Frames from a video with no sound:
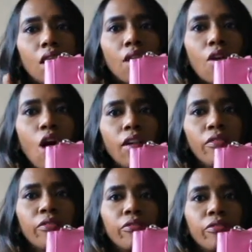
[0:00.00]

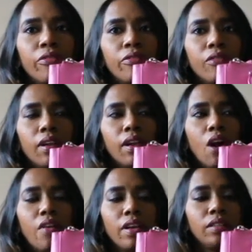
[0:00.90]
Ralph
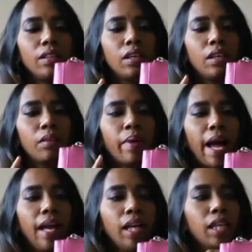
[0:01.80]
Lauren
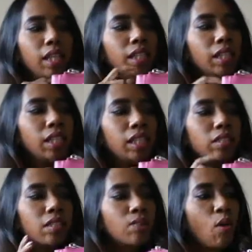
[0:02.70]
bag in
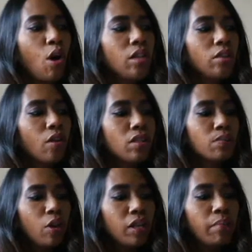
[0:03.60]
it's a small
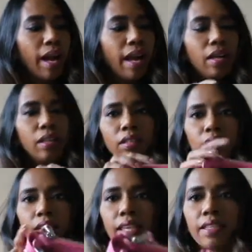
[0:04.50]
crossbody bag.
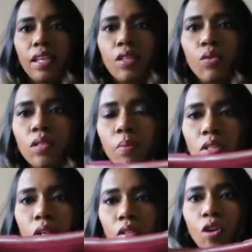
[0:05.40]
It has like a two
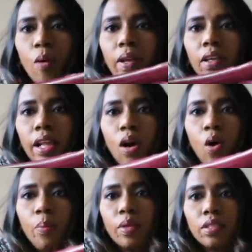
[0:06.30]
zippers on the top and like an
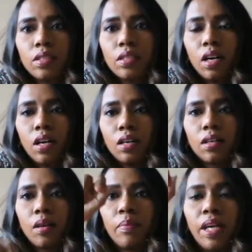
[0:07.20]
open
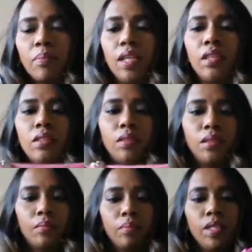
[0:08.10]
compartment in
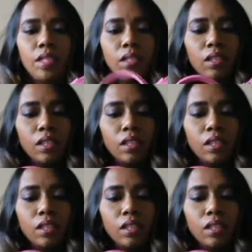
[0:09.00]
the middle.